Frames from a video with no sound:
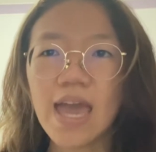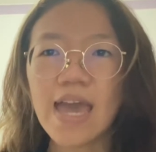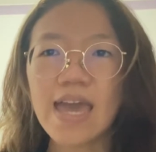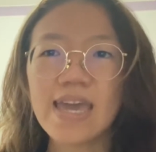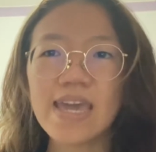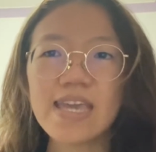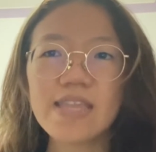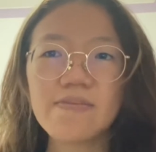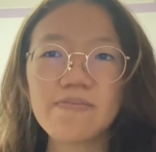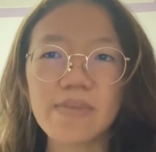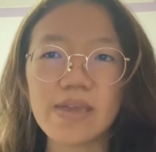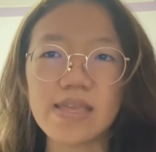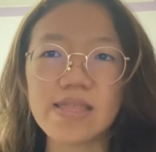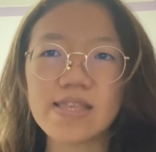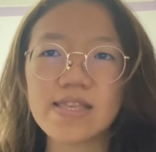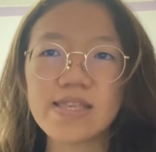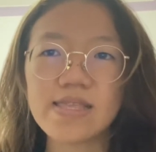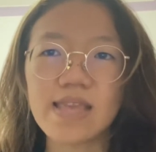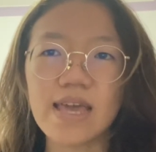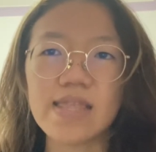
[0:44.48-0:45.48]
It
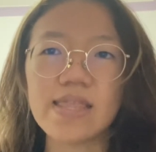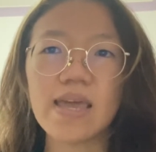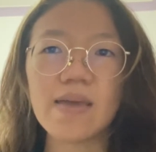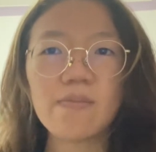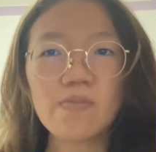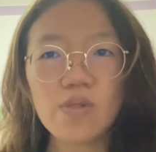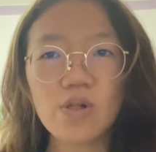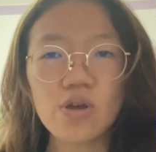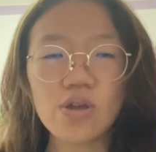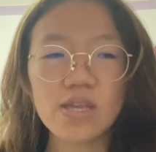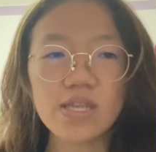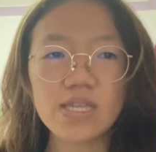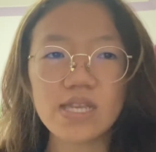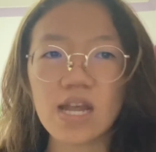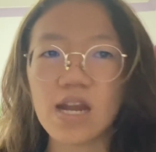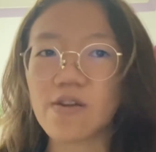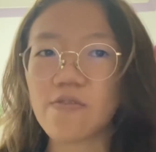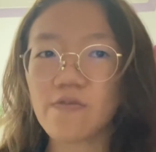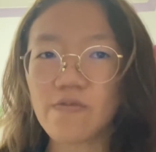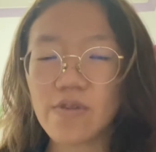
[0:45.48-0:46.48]
means that employees
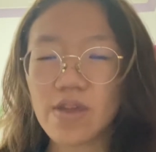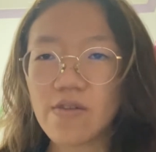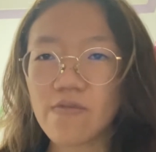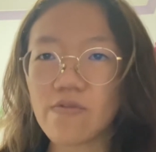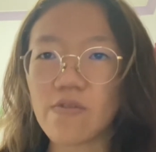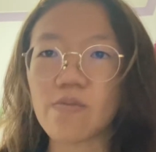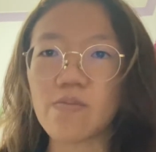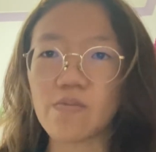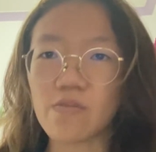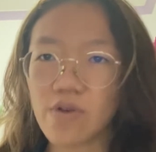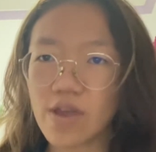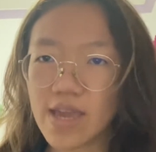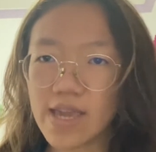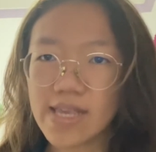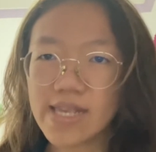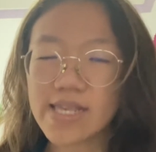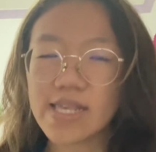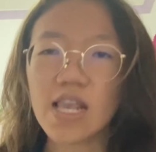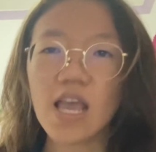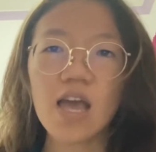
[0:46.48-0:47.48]
are free from
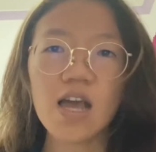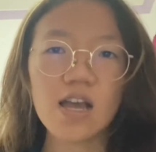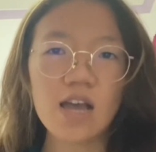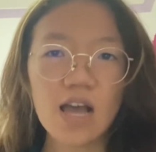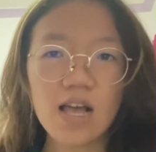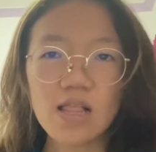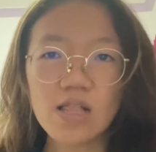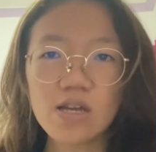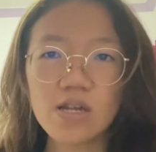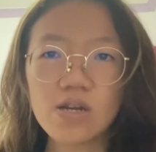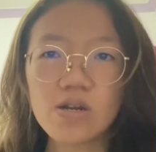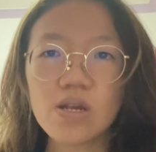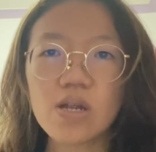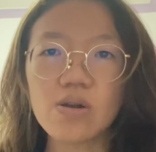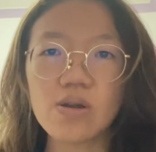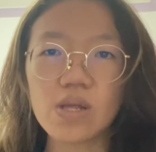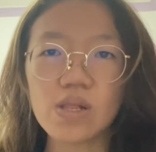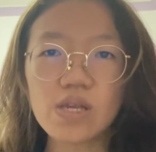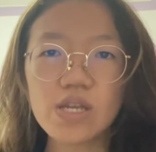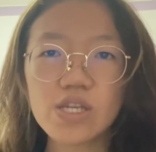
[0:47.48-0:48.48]
race, color,
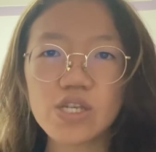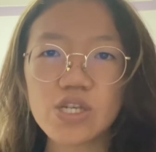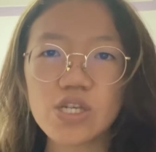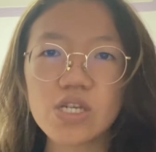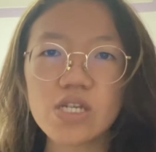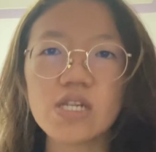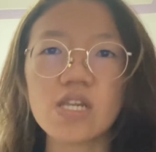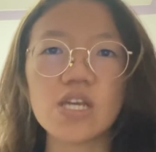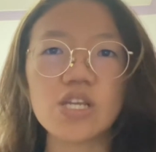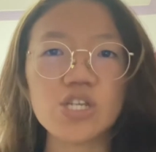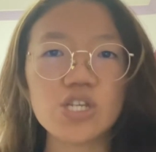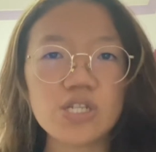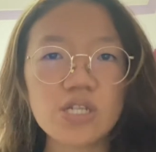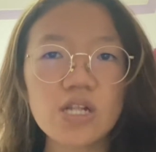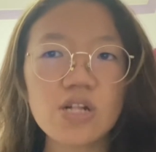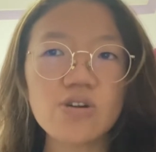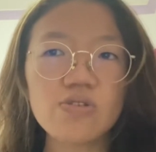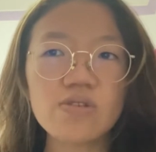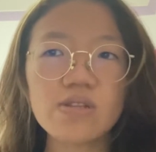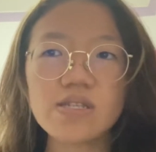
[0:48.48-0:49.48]
religion,
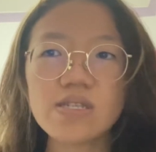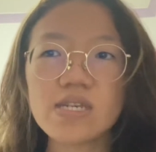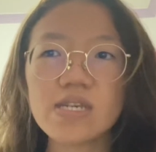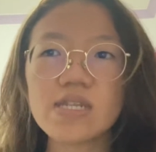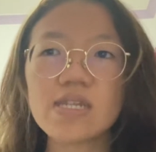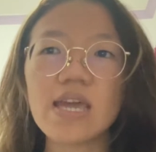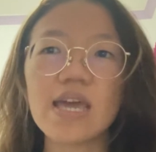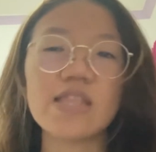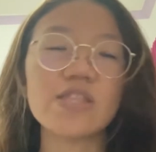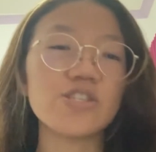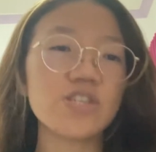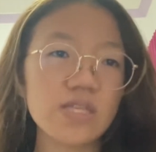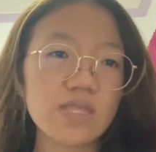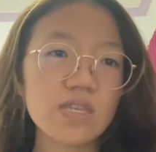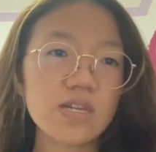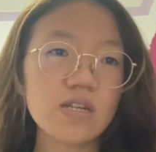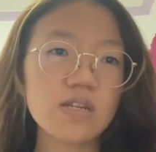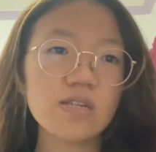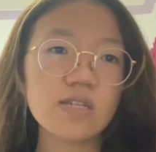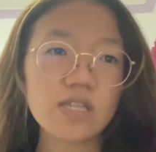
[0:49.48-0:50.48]
national origin, and
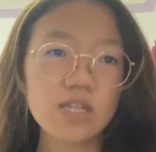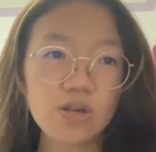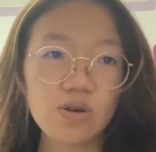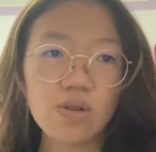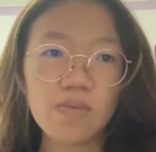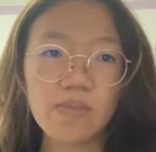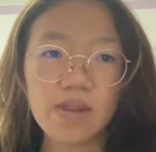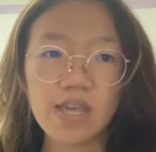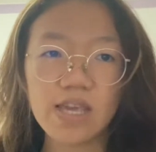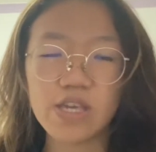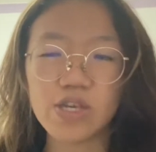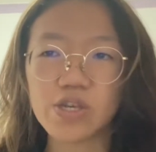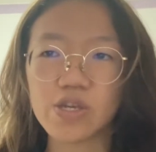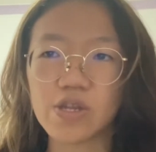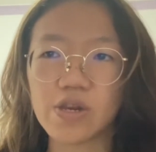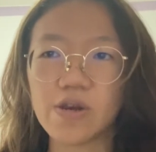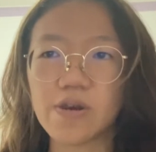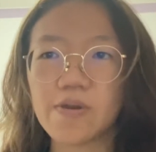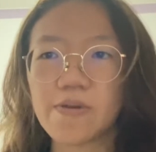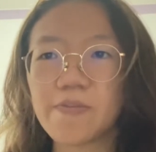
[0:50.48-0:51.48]
gender
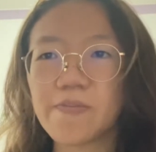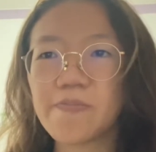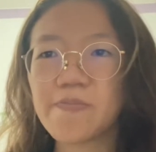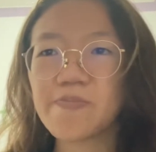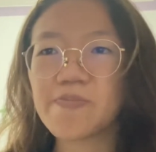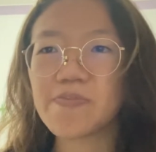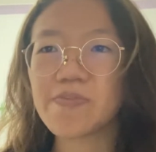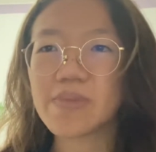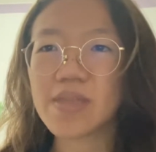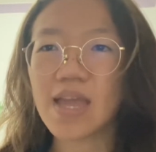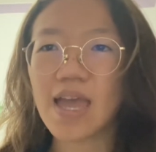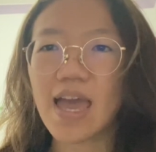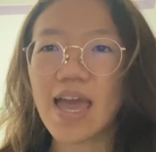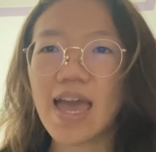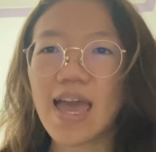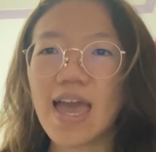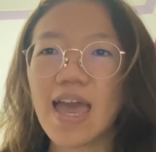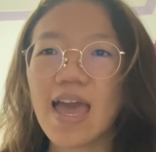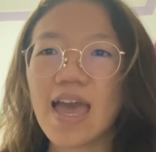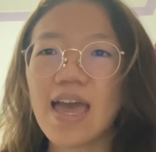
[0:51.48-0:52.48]
discrimination.
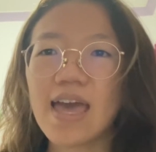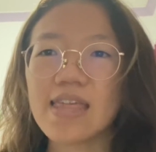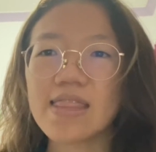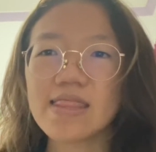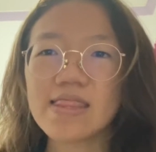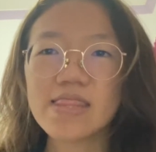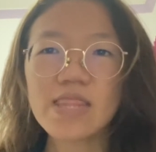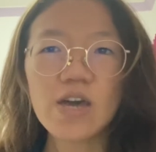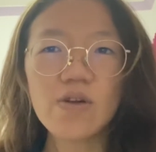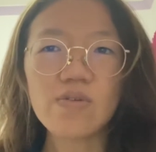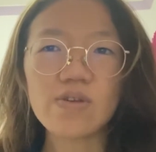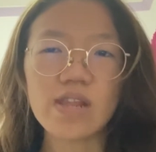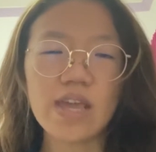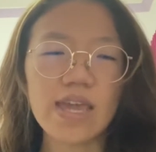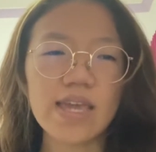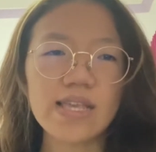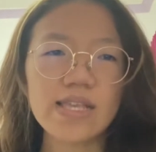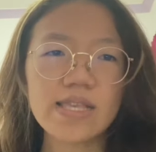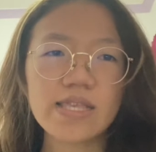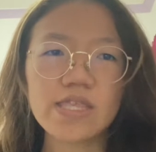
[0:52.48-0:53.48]

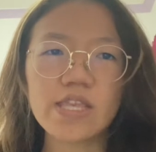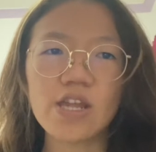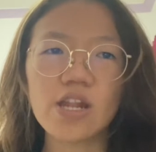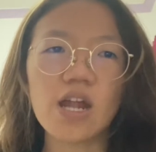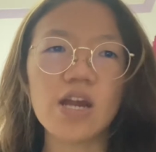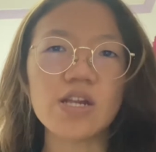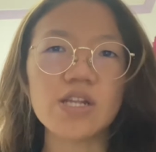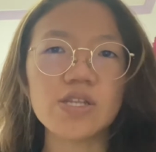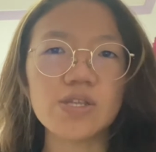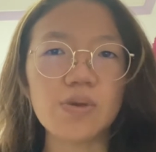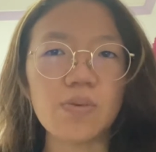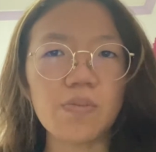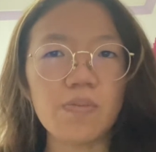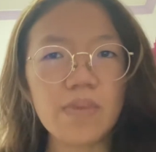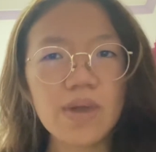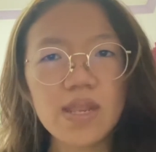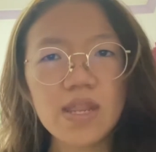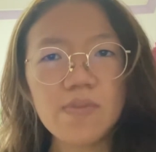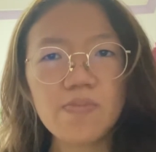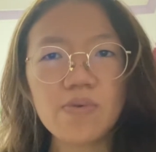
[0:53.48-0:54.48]
Nowadays, there are so
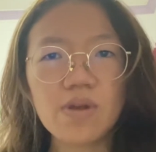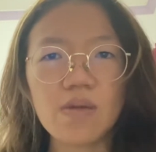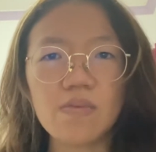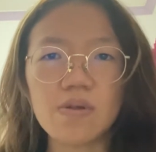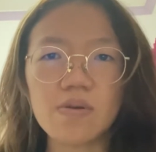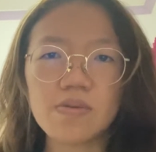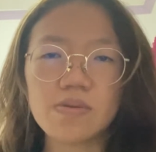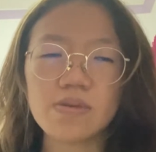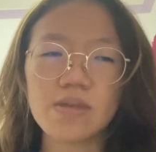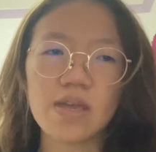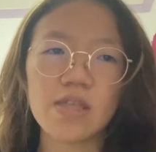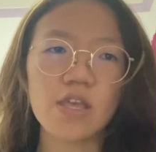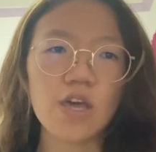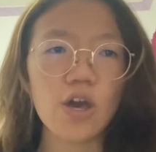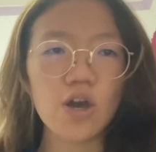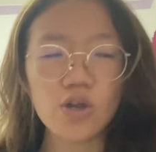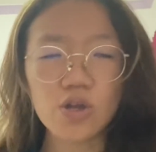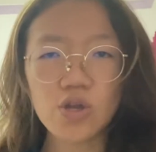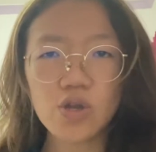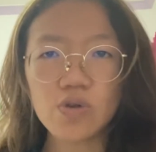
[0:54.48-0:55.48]
many problems that
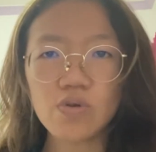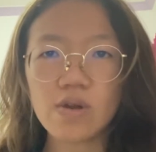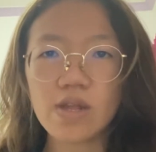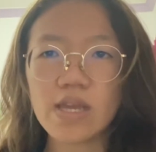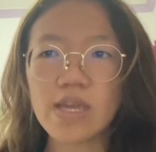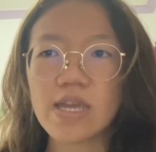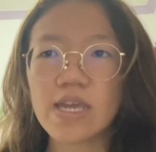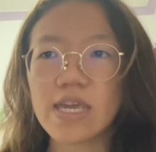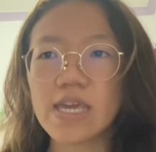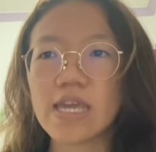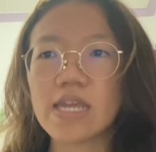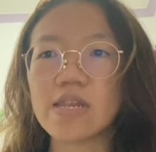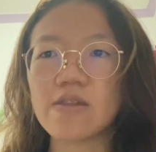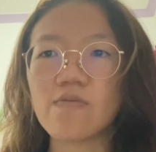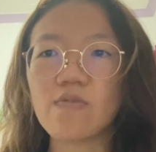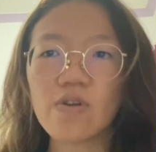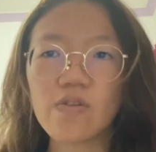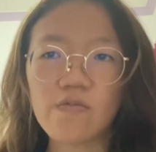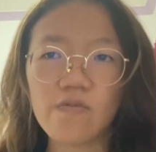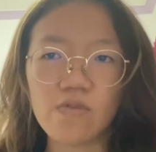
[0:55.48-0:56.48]
are occurring in
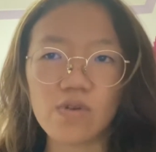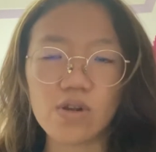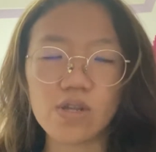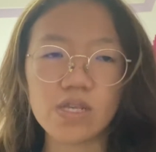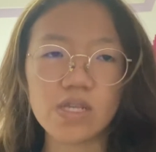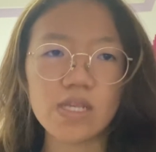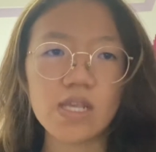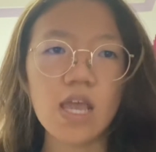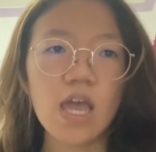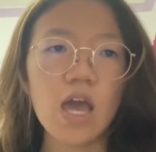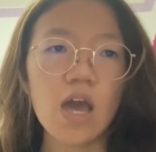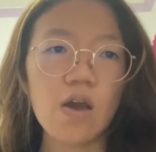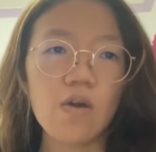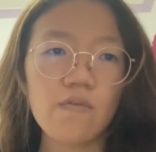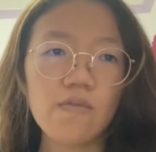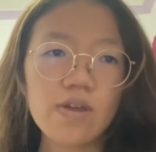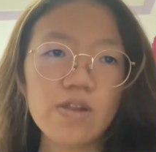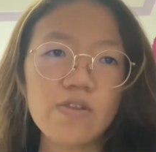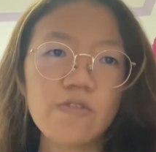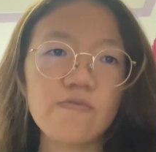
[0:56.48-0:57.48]
workforce.
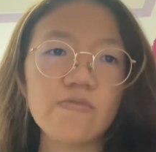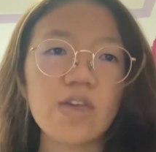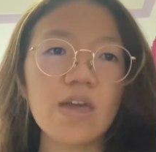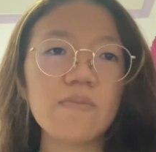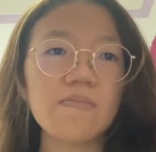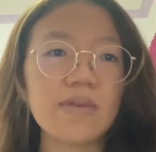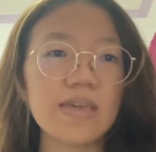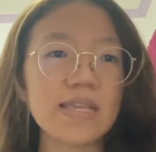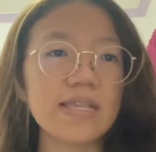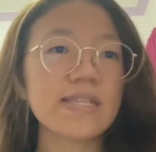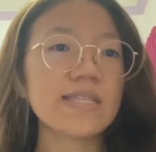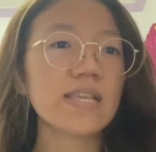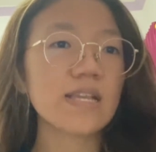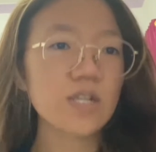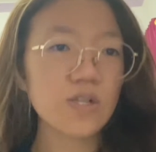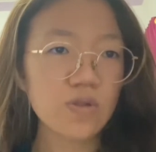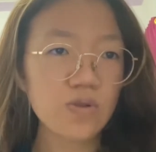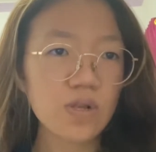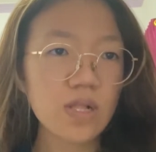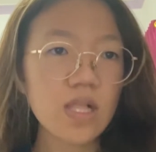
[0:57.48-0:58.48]
One of them is
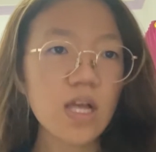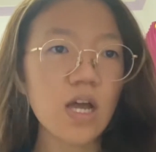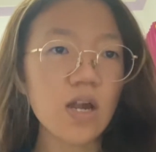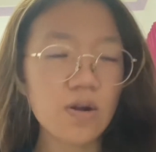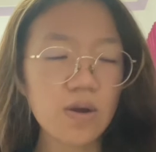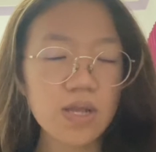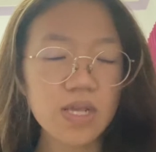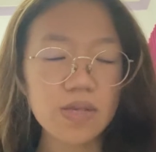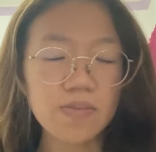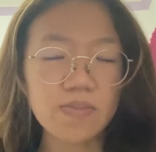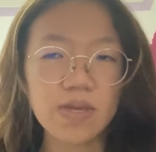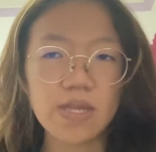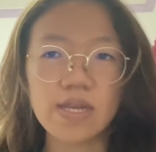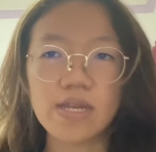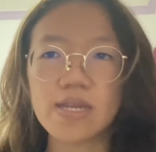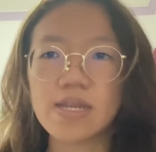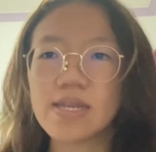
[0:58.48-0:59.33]
sexual harassment.